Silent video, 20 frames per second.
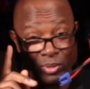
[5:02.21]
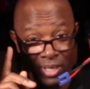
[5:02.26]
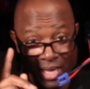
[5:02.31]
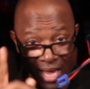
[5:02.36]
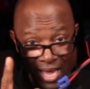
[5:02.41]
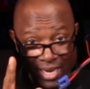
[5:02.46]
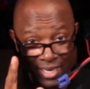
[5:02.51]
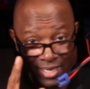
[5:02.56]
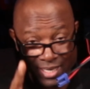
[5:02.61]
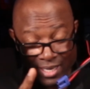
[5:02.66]

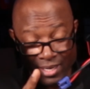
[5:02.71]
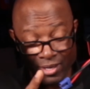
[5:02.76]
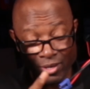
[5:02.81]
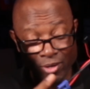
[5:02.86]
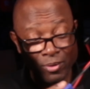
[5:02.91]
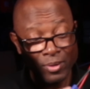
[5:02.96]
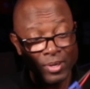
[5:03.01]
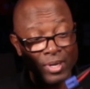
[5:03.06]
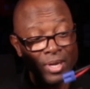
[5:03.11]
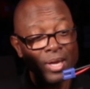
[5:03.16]
can
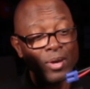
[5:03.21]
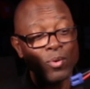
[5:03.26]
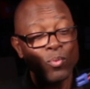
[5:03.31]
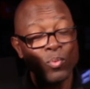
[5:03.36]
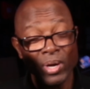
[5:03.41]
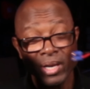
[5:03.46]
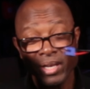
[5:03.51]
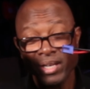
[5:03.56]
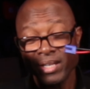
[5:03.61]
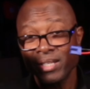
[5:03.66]
tell
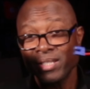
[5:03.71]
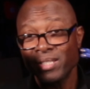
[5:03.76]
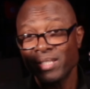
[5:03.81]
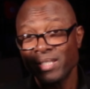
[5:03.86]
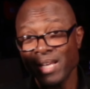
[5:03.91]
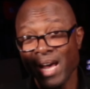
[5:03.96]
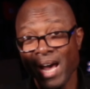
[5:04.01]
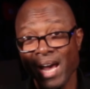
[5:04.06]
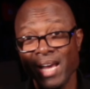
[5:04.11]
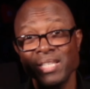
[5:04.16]
what
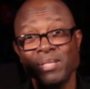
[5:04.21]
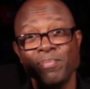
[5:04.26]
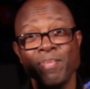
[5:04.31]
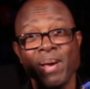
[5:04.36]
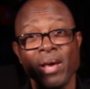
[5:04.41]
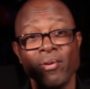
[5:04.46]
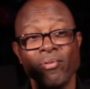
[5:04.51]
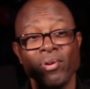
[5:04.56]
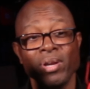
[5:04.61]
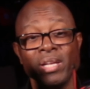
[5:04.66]
size
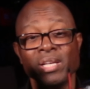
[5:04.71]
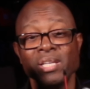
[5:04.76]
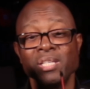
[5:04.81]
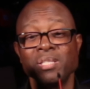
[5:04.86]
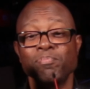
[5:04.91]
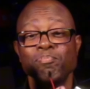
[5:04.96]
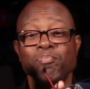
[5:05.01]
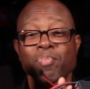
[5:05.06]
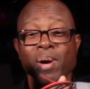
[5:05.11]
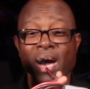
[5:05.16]
battery it
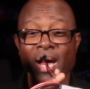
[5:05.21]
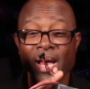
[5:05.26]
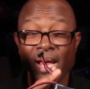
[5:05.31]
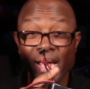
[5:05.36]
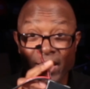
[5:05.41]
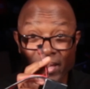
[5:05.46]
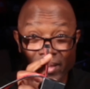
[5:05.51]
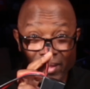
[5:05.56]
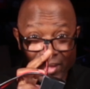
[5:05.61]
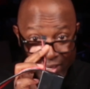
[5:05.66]
is
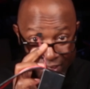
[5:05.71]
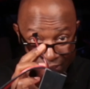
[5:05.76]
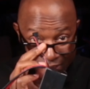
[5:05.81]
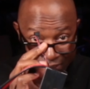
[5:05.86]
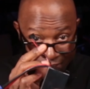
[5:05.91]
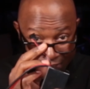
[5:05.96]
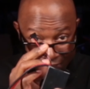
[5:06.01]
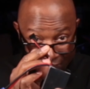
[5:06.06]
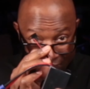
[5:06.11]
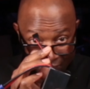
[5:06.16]
by
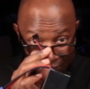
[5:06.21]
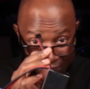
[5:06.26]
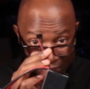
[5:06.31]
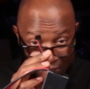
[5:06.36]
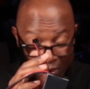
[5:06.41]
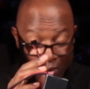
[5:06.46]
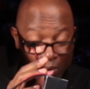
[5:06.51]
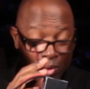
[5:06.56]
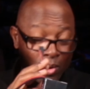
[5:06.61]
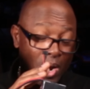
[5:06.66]

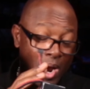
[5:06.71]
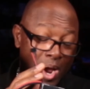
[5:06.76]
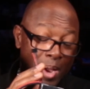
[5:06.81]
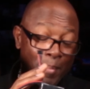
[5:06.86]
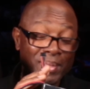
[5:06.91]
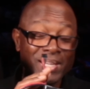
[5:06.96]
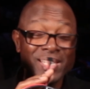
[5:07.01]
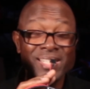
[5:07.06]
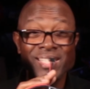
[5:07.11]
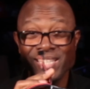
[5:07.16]
or how
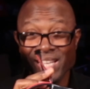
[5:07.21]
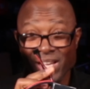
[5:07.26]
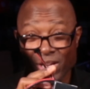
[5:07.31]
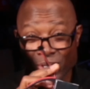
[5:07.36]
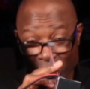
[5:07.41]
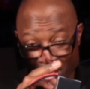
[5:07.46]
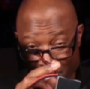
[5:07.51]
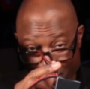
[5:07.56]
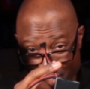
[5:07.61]
many cells the